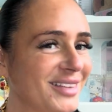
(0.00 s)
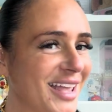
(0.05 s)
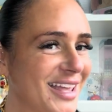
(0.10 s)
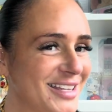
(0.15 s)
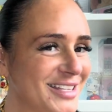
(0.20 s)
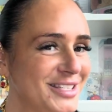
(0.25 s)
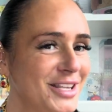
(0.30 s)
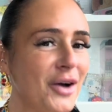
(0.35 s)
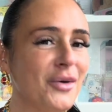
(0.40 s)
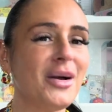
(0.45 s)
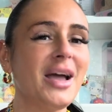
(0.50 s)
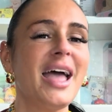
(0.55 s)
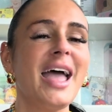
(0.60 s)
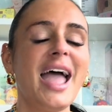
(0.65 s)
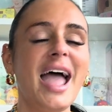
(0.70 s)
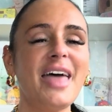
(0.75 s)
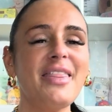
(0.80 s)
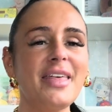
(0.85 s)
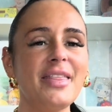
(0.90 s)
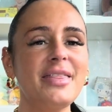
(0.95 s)
So,
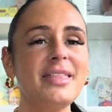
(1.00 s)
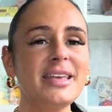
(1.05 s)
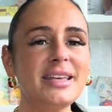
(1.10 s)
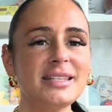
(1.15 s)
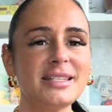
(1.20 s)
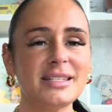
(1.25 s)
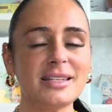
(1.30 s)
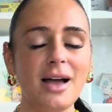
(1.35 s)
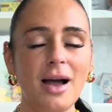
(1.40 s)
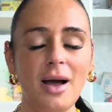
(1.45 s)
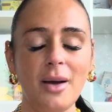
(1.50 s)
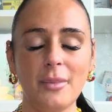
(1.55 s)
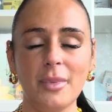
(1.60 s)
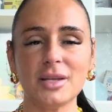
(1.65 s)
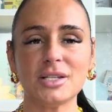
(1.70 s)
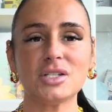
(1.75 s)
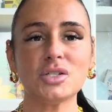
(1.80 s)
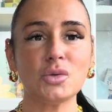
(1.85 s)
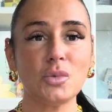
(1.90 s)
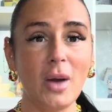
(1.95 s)
and then this
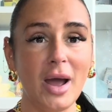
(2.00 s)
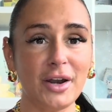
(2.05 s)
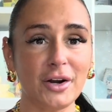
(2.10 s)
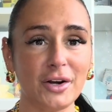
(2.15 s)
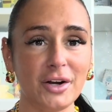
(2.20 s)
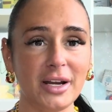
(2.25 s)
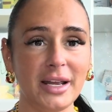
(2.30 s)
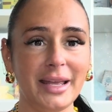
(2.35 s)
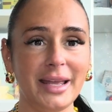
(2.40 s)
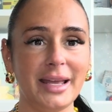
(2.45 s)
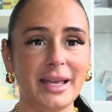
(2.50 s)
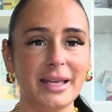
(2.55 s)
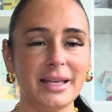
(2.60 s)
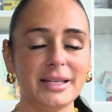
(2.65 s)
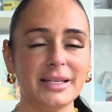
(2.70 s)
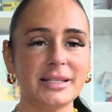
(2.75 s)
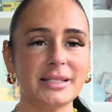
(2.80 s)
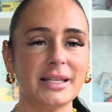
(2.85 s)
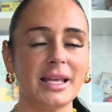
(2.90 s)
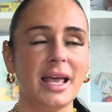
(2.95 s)
sweater
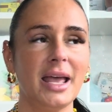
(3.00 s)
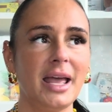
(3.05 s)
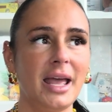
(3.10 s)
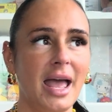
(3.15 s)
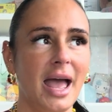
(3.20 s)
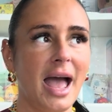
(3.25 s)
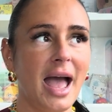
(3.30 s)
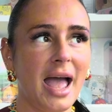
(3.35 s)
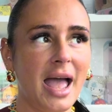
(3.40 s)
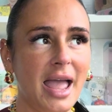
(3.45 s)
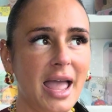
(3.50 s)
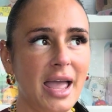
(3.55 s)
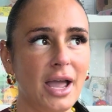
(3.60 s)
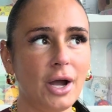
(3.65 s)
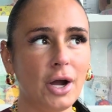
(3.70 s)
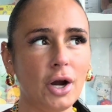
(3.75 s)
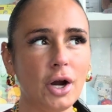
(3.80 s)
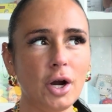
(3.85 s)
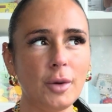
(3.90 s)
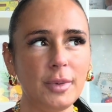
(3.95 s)
is
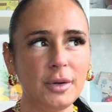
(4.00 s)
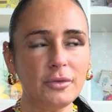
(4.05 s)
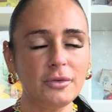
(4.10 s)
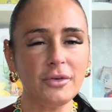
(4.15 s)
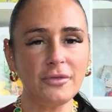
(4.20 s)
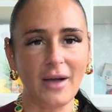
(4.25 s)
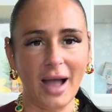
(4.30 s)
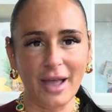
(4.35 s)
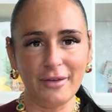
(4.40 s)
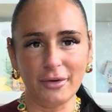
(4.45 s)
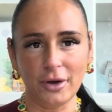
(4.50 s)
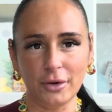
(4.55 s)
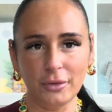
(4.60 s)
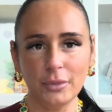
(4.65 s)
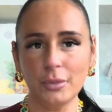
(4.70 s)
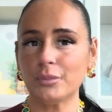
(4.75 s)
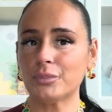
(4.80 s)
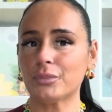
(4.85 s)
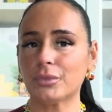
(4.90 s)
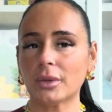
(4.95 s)
Urban Revivo,
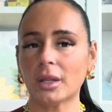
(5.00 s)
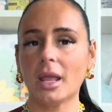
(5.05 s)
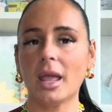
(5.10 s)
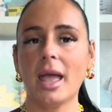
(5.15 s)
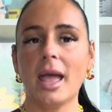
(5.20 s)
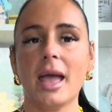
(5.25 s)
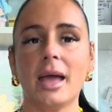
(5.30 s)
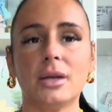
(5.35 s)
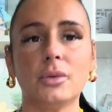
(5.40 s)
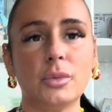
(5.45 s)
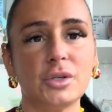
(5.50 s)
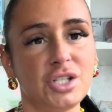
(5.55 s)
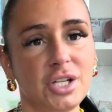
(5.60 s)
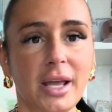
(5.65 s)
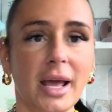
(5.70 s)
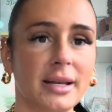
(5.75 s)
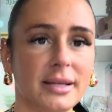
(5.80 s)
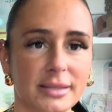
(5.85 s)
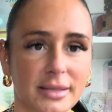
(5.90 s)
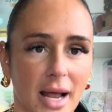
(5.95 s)
and which
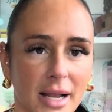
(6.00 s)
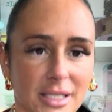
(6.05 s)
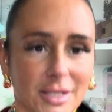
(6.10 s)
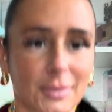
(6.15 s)
again is not